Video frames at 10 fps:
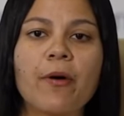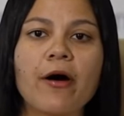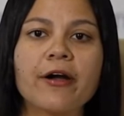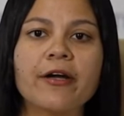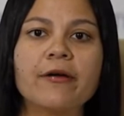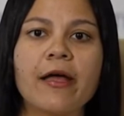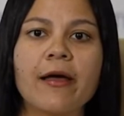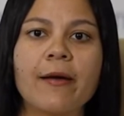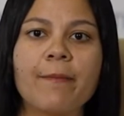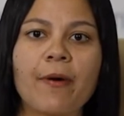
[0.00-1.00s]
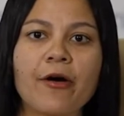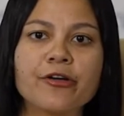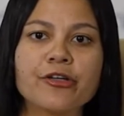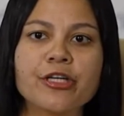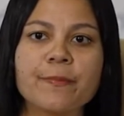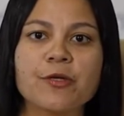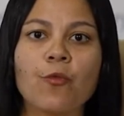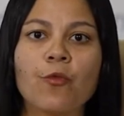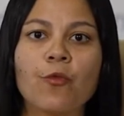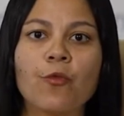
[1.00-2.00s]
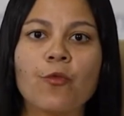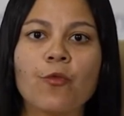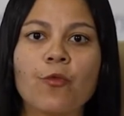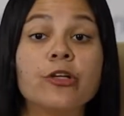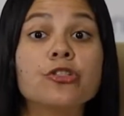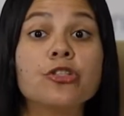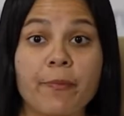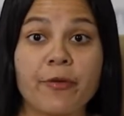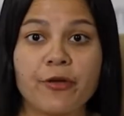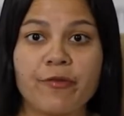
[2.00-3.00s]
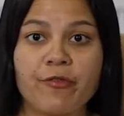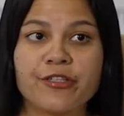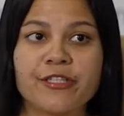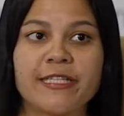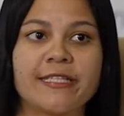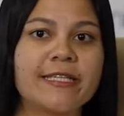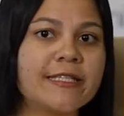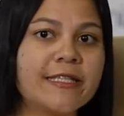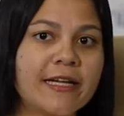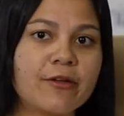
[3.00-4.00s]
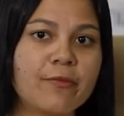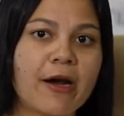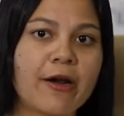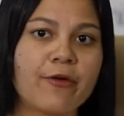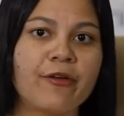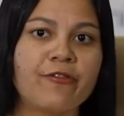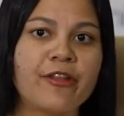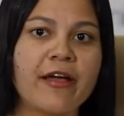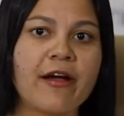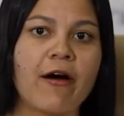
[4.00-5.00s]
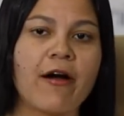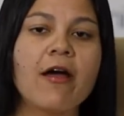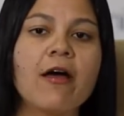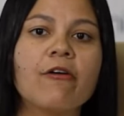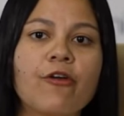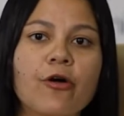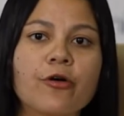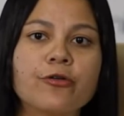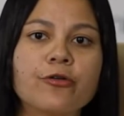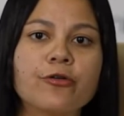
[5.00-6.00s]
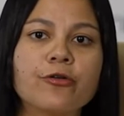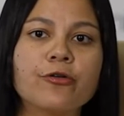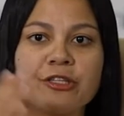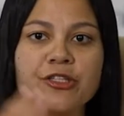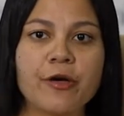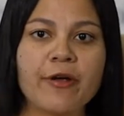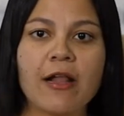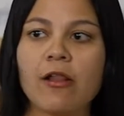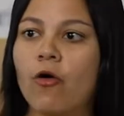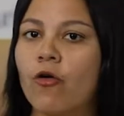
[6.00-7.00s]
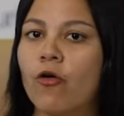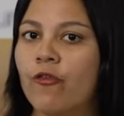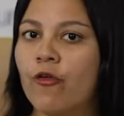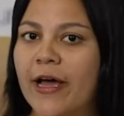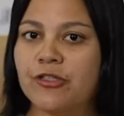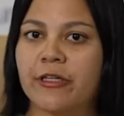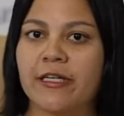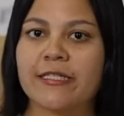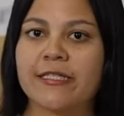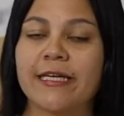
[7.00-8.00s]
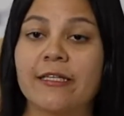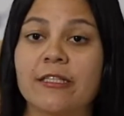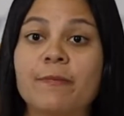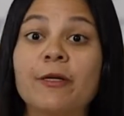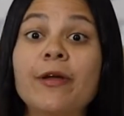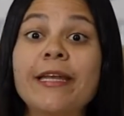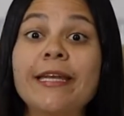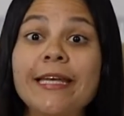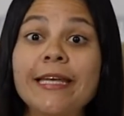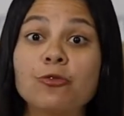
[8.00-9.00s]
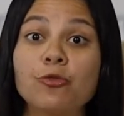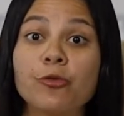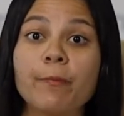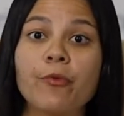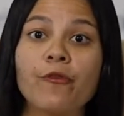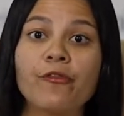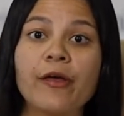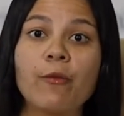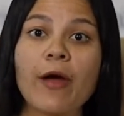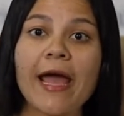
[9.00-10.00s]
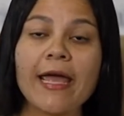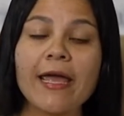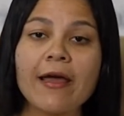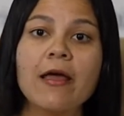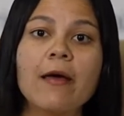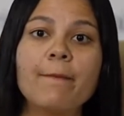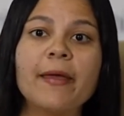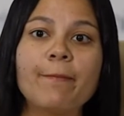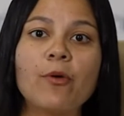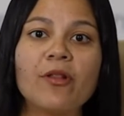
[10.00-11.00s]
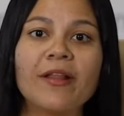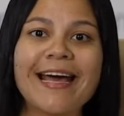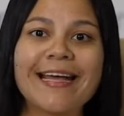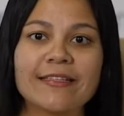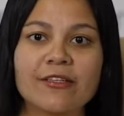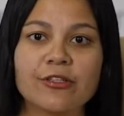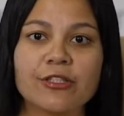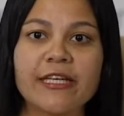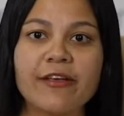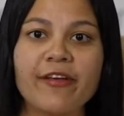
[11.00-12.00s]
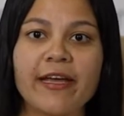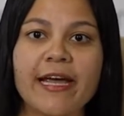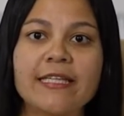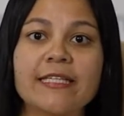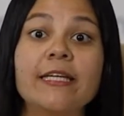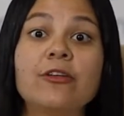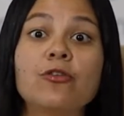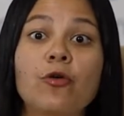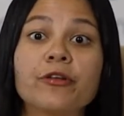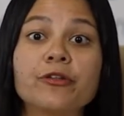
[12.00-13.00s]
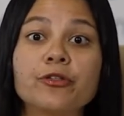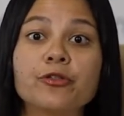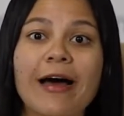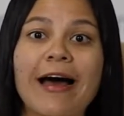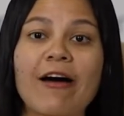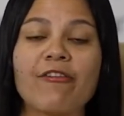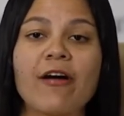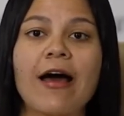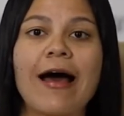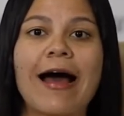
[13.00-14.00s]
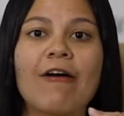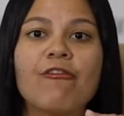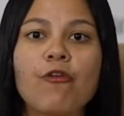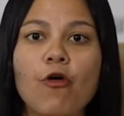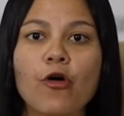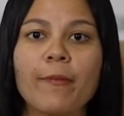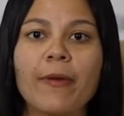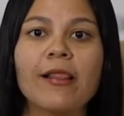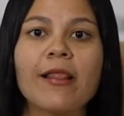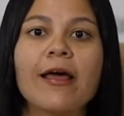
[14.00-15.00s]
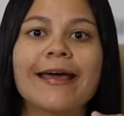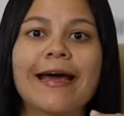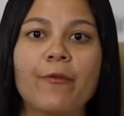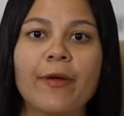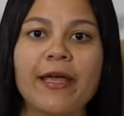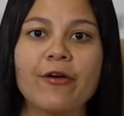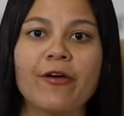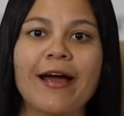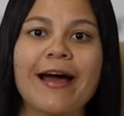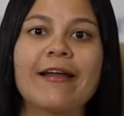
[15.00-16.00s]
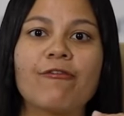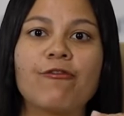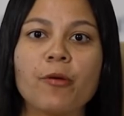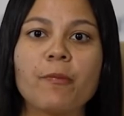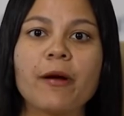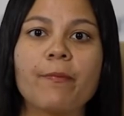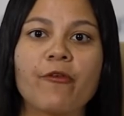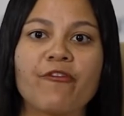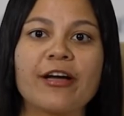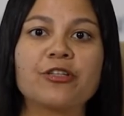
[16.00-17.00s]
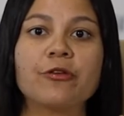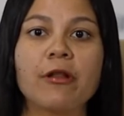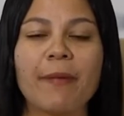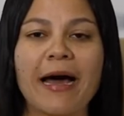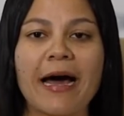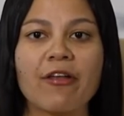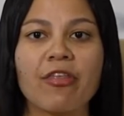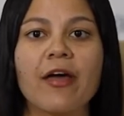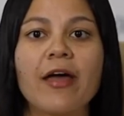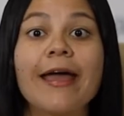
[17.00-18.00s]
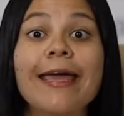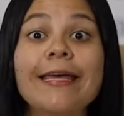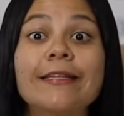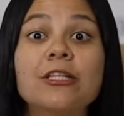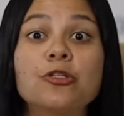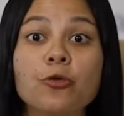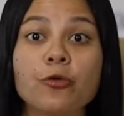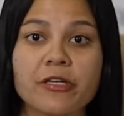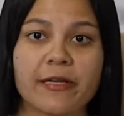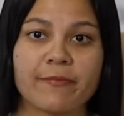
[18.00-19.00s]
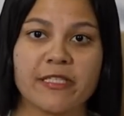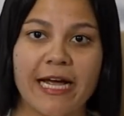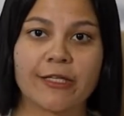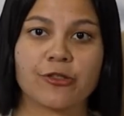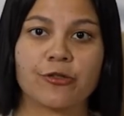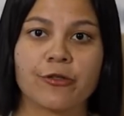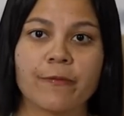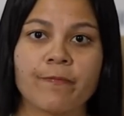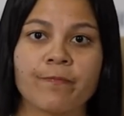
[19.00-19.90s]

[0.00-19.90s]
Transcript: partnerships with top universities. It doesn't matter if they are focused on managerial or vocational skills, but we need to improve the way people get a certificate in order to have a formal career and a formal professional path in the tourism sector.